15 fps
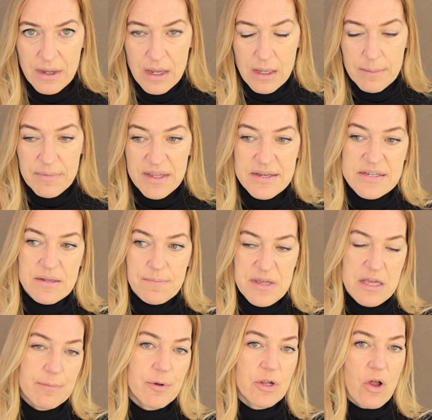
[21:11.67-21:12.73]
because the
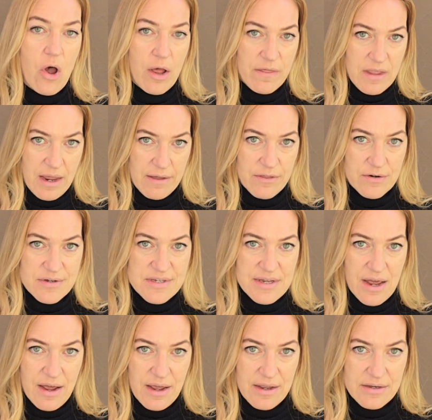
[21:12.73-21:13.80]
people on the other
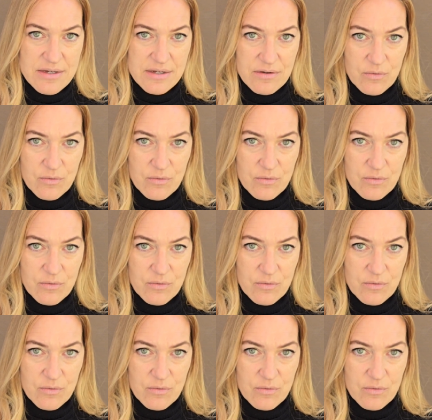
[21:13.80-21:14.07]
side,